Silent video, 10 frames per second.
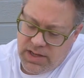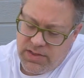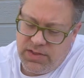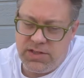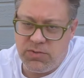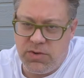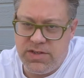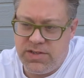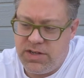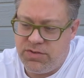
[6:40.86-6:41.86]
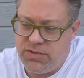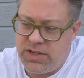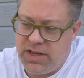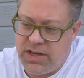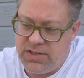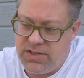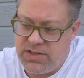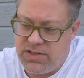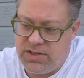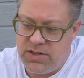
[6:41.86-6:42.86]
This one is interesting because
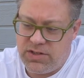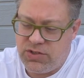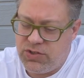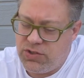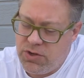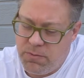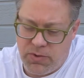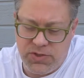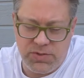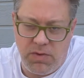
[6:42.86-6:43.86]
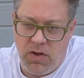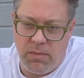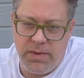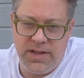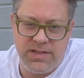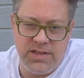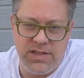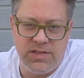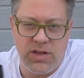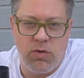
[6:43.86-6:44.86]
it's super small, but it's
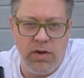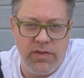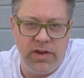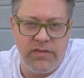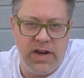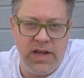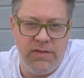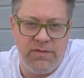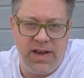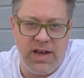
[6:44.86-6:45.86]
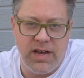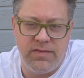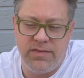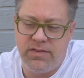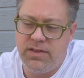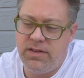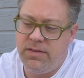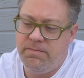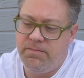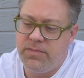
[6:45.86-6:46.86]
the equivalent of an 85.
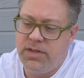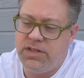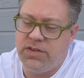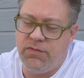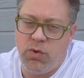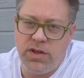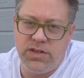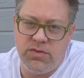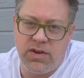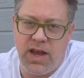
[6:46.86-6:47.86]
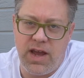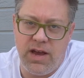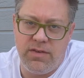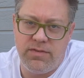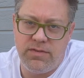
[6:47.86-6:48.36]
It's a 42.5,